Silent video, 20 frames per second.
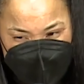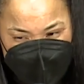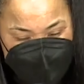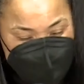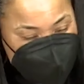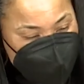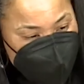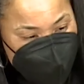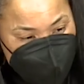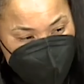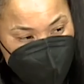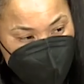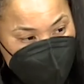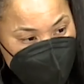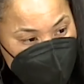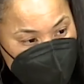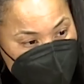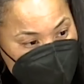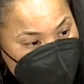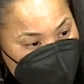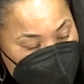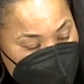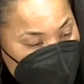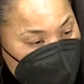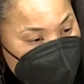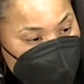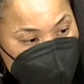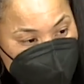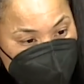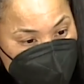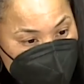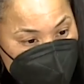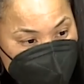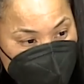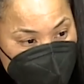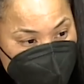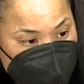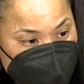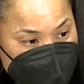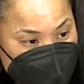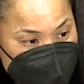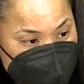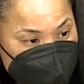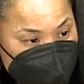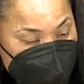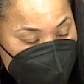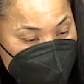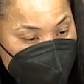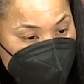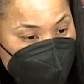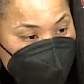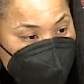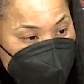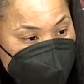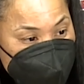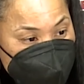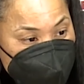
just some real ugly play on both sides of the ball.